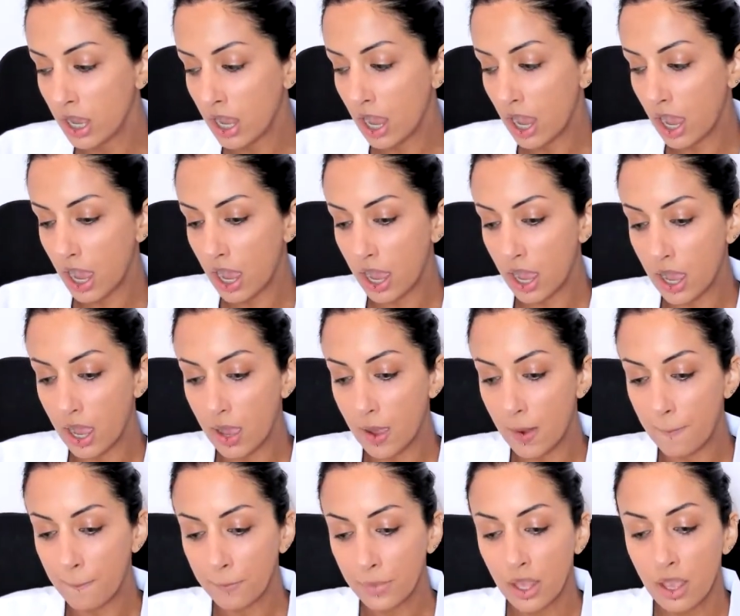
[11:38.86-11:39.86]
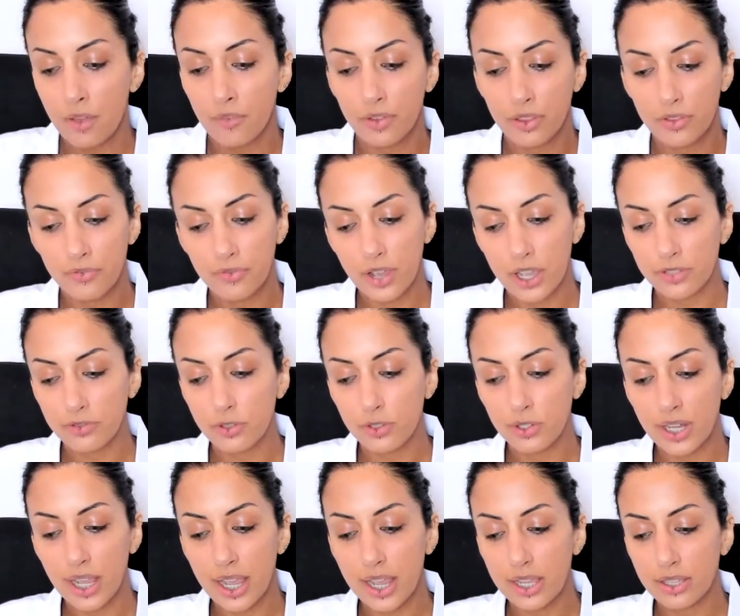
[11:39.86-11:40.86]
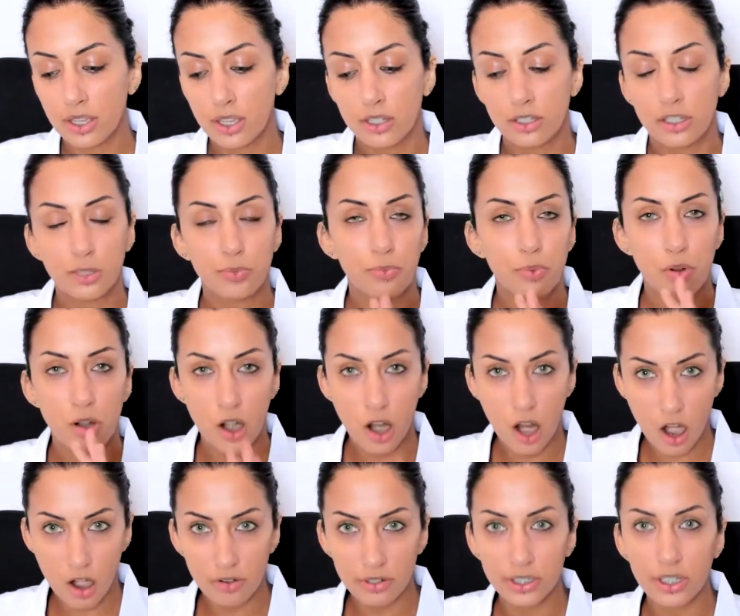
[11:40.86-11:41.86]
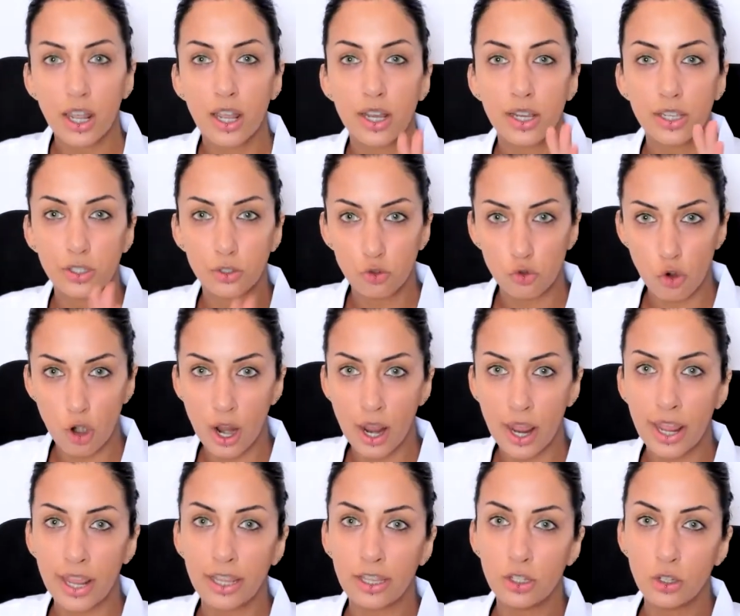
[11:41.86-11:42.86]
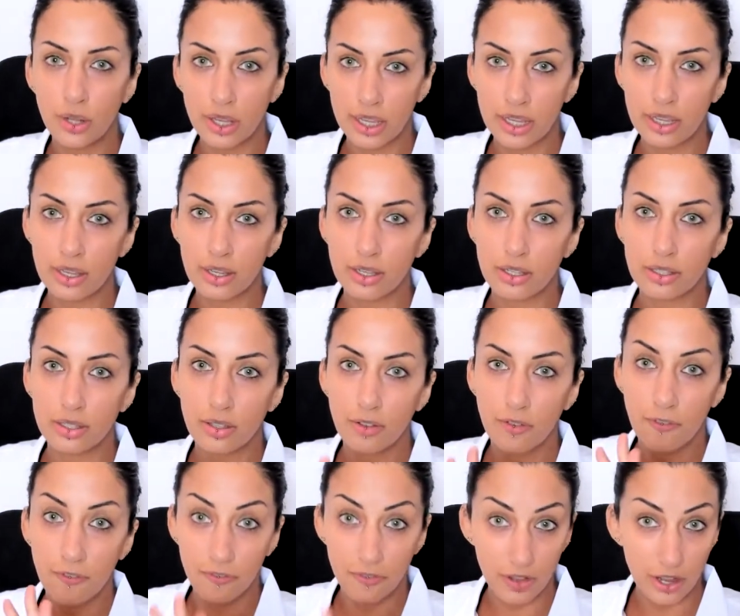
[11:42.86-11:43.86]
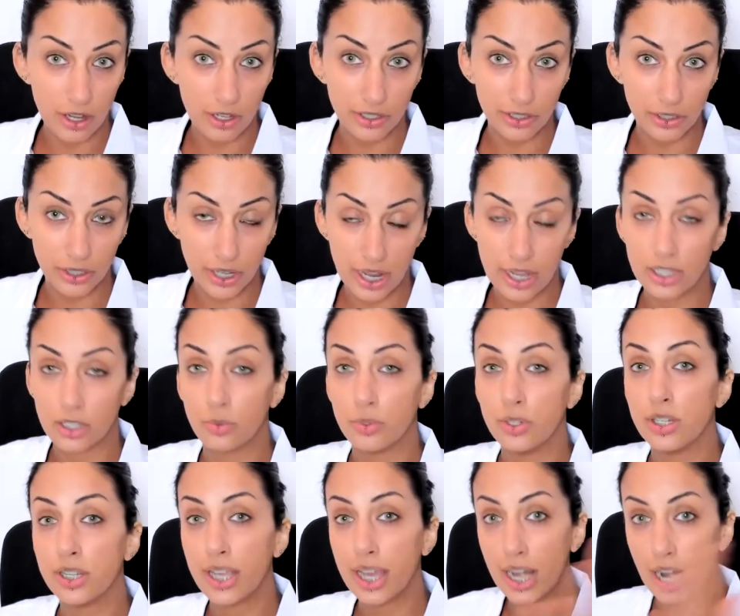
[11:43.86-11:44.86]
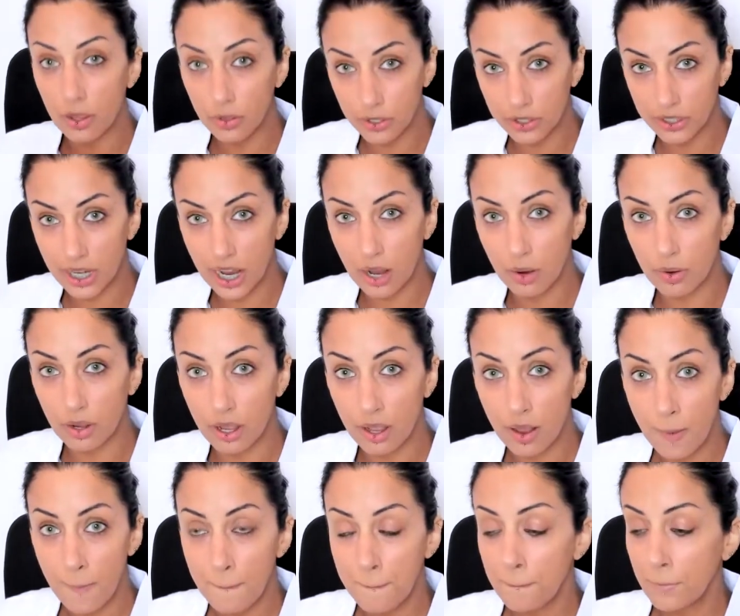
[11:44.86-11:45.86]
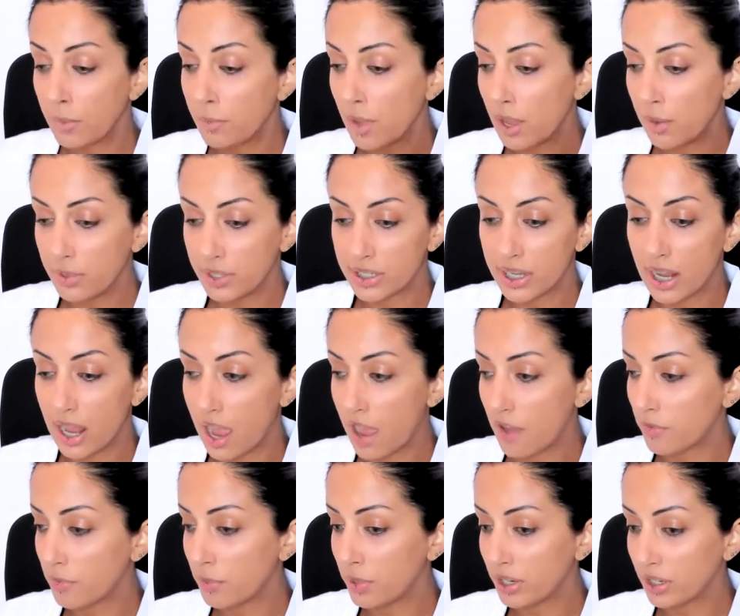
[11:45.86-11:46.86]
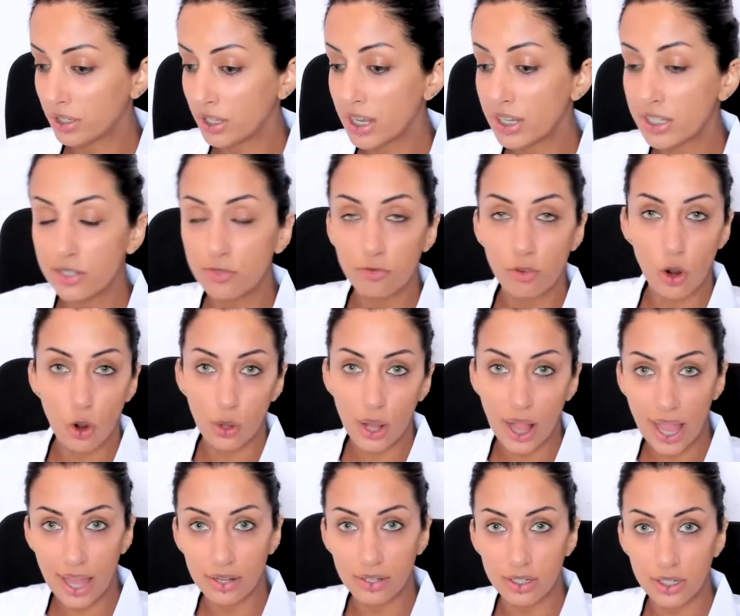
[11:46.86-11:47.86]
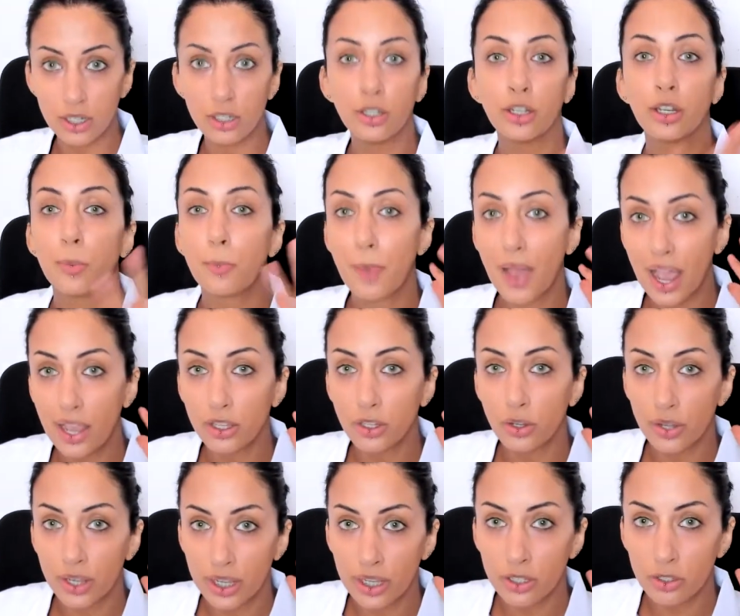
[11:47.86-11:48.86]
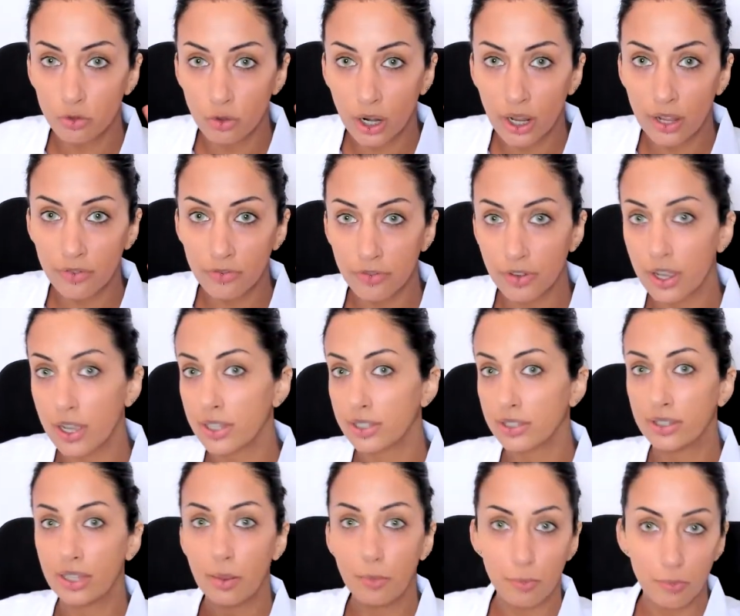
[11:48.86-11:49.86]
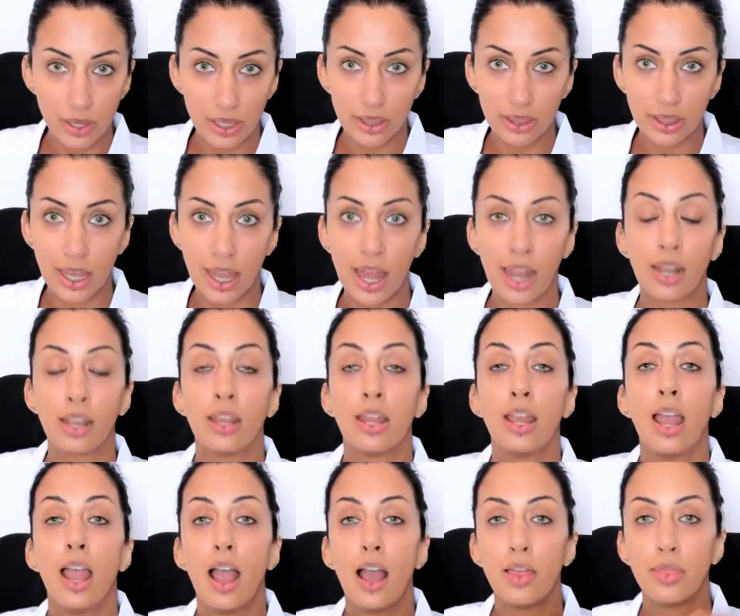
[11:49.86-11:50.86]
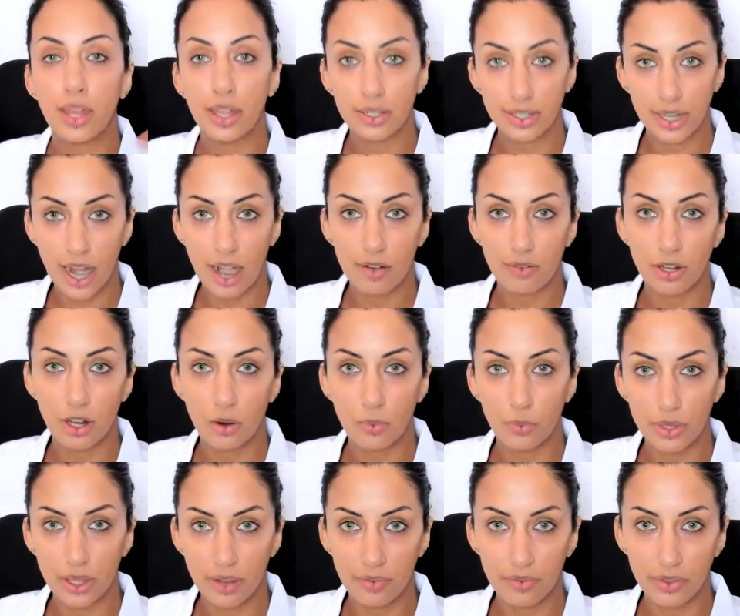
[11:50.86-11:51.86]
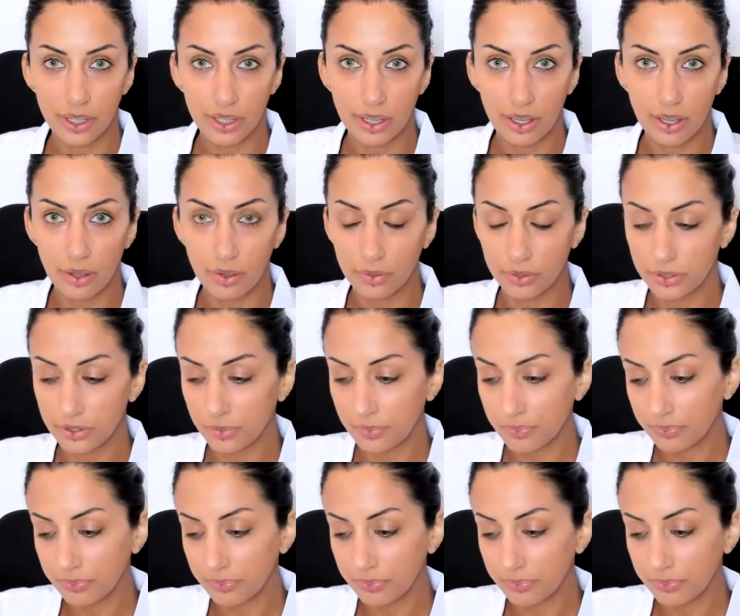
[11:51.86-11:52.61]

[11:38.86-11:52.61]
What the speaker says: For the first few days, just prioritize drying your ears first, okay? So when you get out the shower, and maybe to have a bit of kitchen roll handy, you're going to pat your ears dry first and then bin that, and then carry on with everything else.